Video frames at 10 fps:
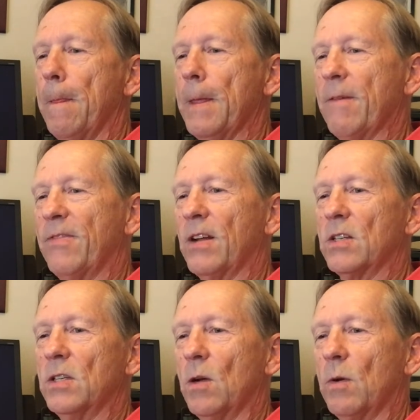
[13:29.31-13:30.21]
If
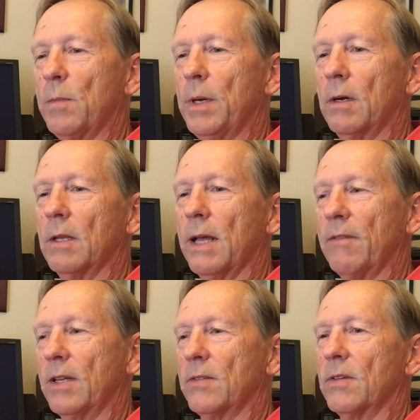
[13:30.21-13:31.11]
there's no empirical
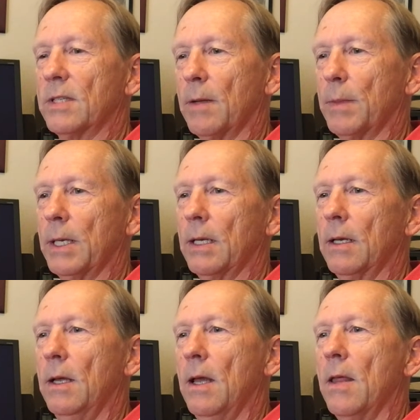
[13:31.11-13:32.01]
evidence for something,
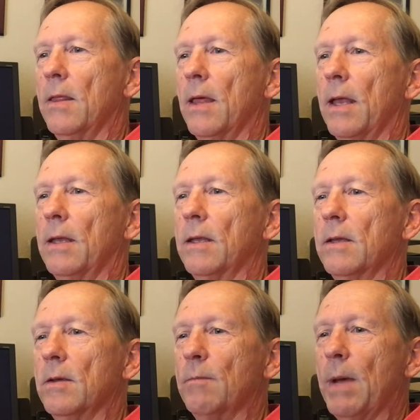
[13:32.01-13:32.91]
then
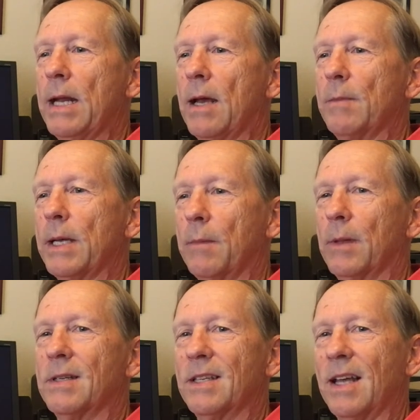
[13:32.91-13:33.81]
you may not be able
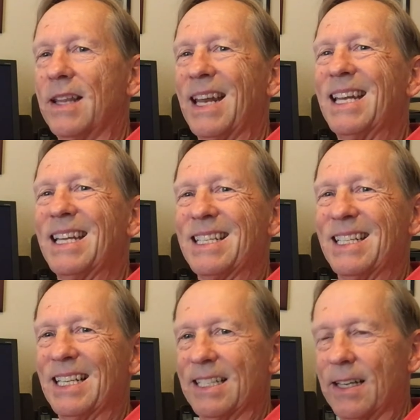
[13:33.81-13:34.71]
to say that it doesn't
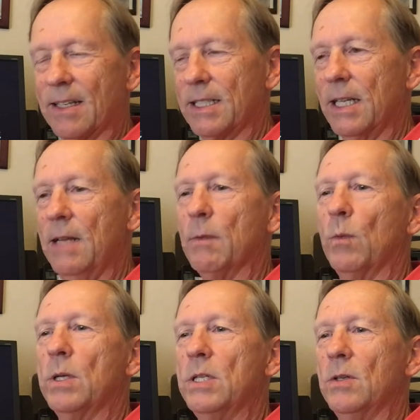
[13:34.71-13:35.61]
exist. But
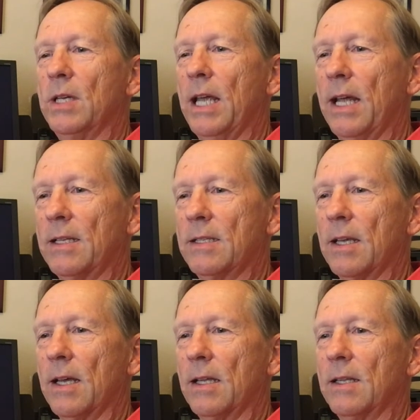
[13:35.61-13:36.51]
what you can
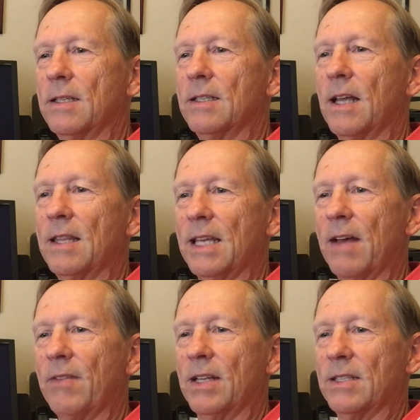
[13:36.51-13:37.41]
say is that the
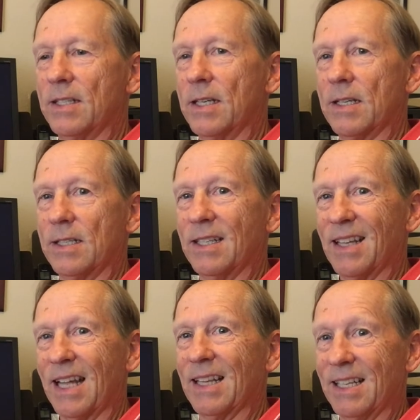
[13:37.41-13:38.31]
evidence suggests it
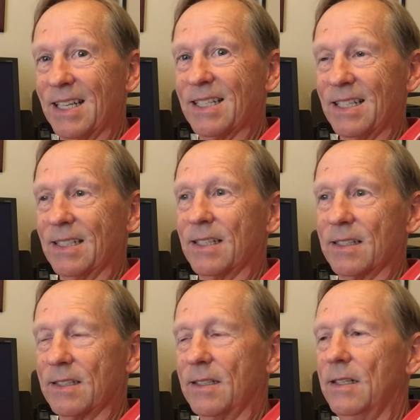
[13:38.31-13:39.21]
likely doesn't
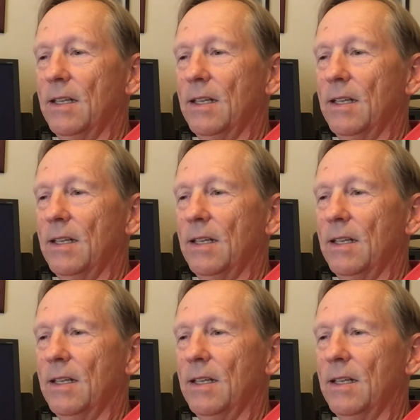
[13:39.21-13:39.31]
exist.